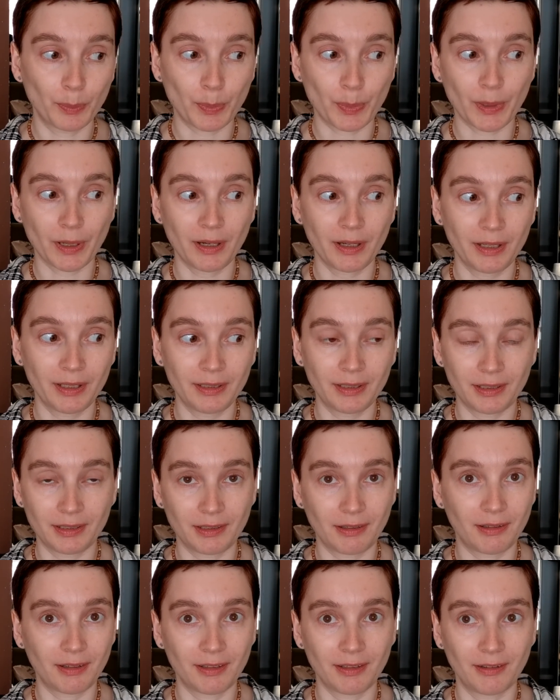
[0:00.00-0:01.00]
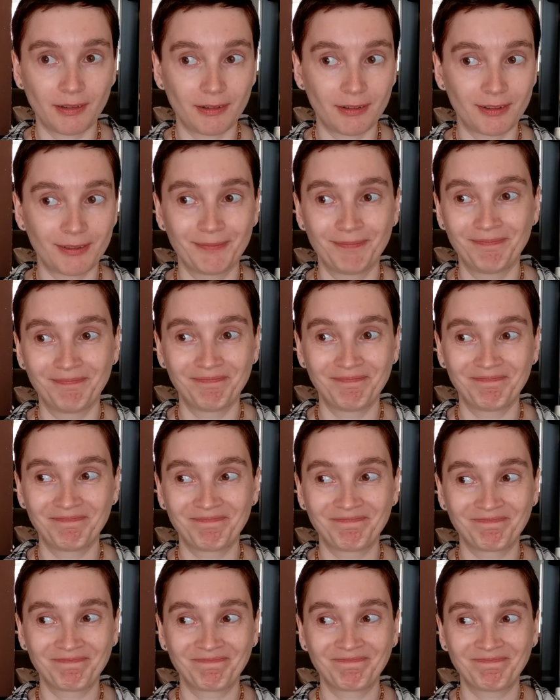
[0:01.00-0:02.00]
Brian and I are
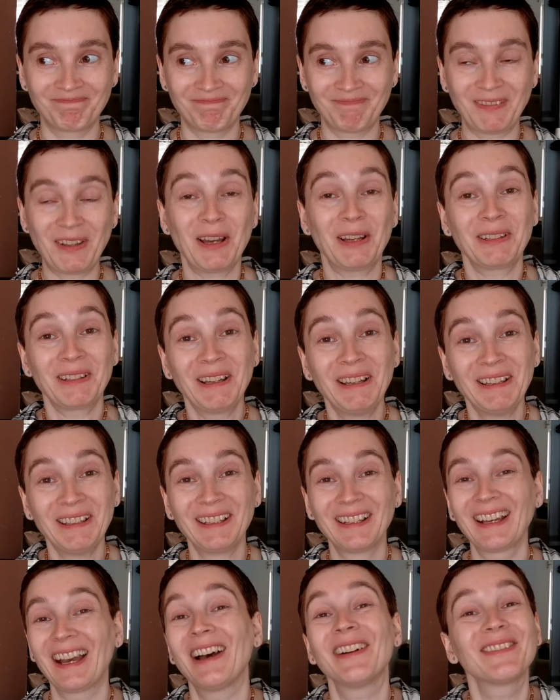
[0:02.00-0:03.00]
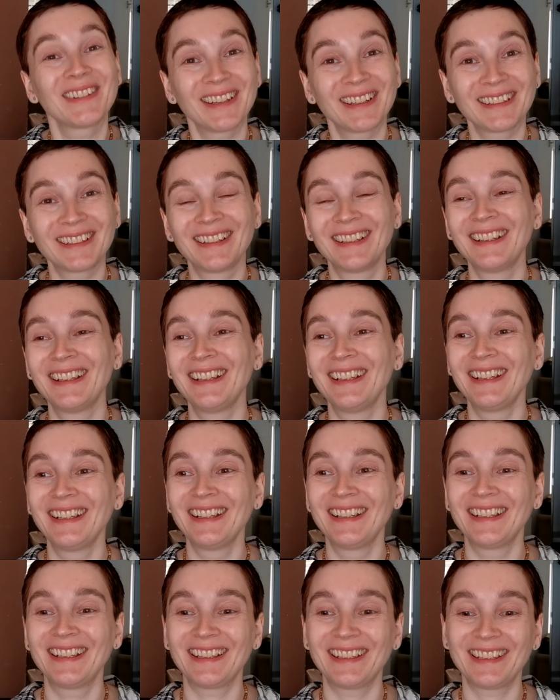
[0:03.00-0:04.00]
none, have none,
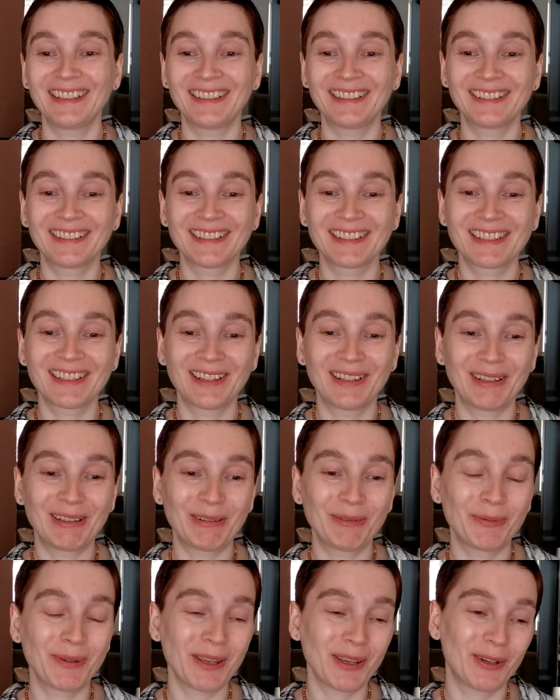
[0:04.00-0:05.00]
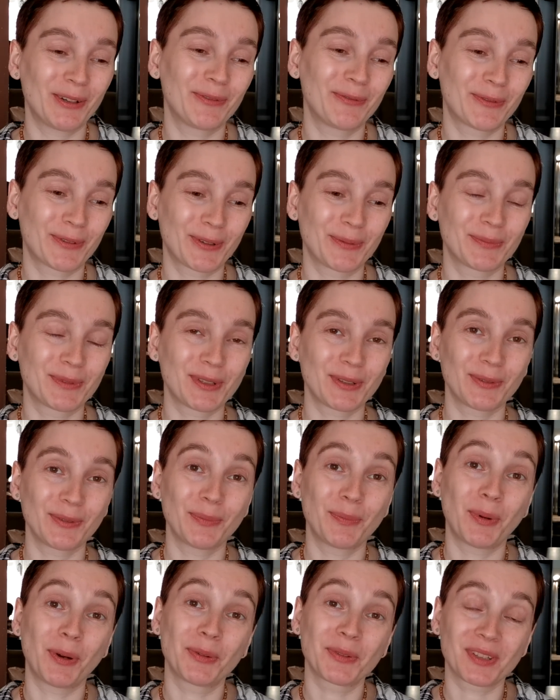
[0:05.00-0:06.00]
and we are from two
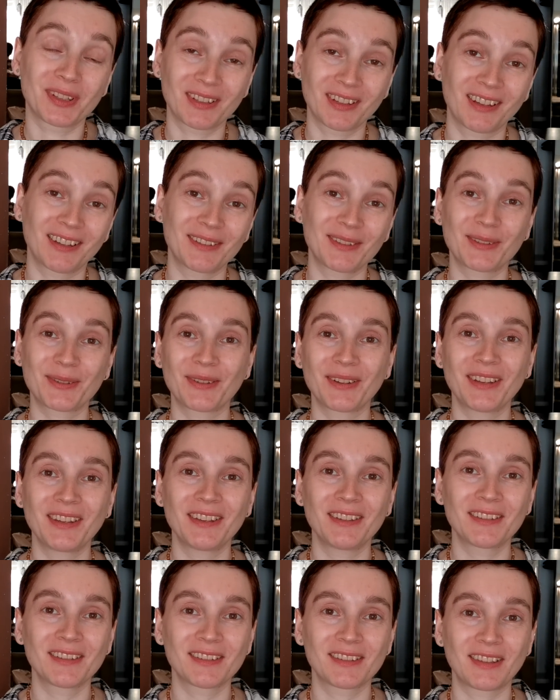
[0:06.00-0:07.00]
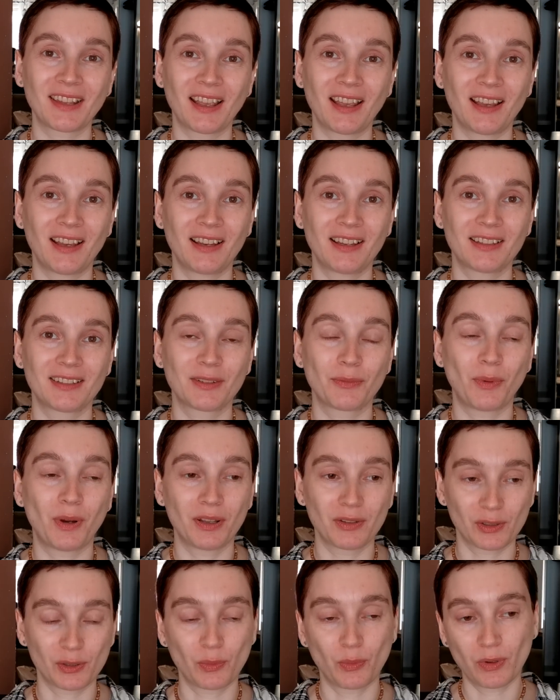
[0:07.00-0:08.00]
opposing countries that
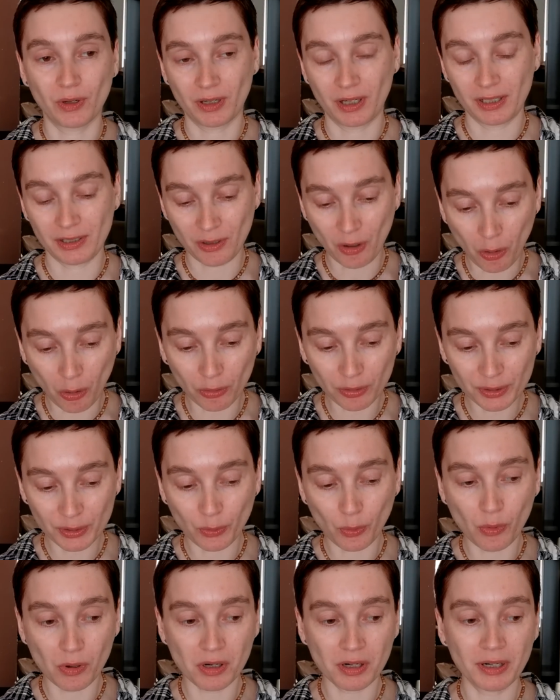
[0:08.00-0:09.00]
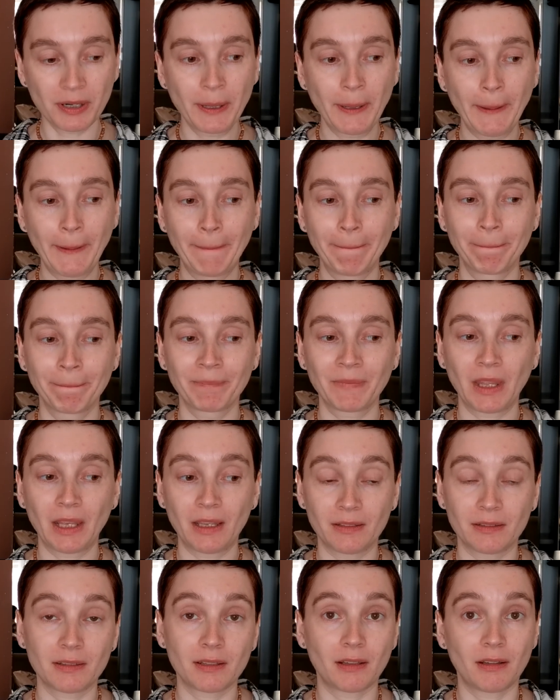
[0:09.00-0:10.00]
once were at Cold War,
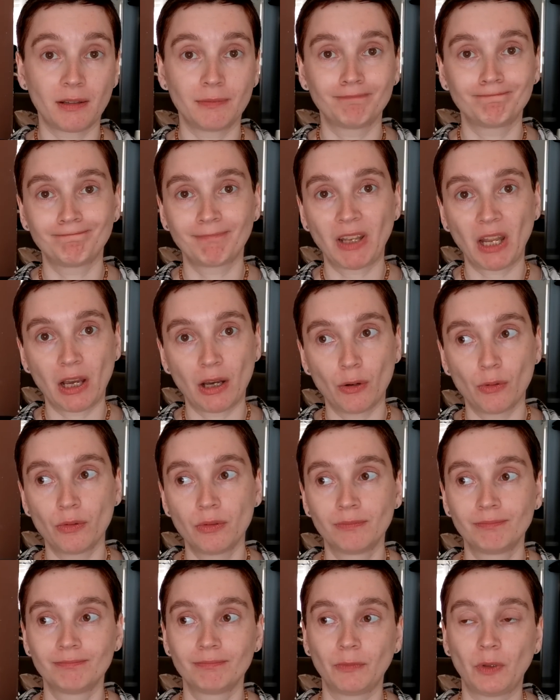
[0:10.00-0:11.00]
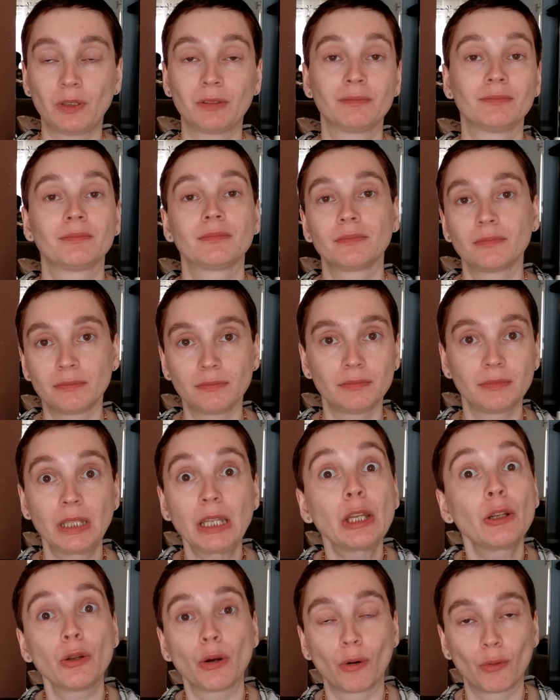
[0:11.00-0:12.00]
and now, well,
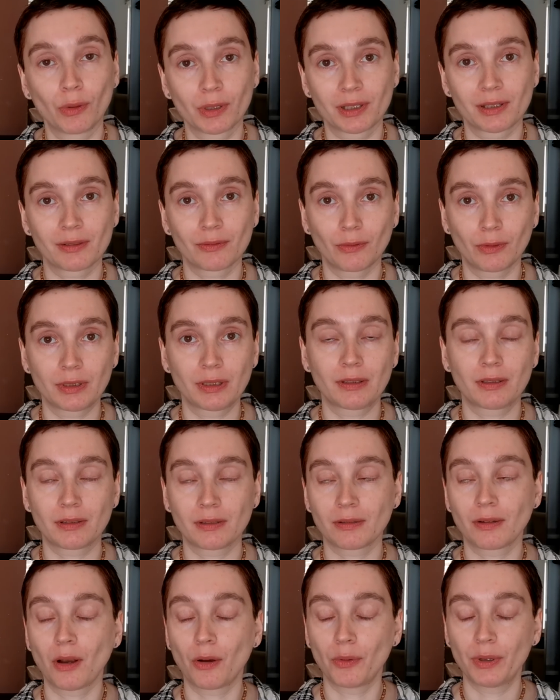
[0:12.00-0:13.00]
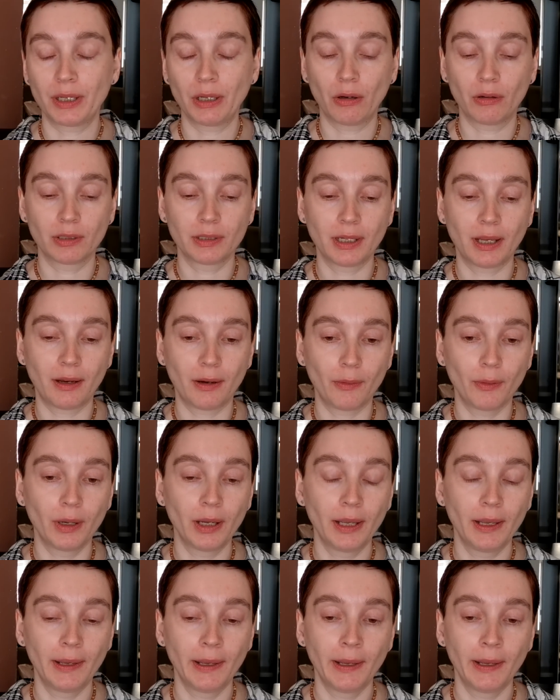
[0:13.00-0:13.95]
you know what's going on now.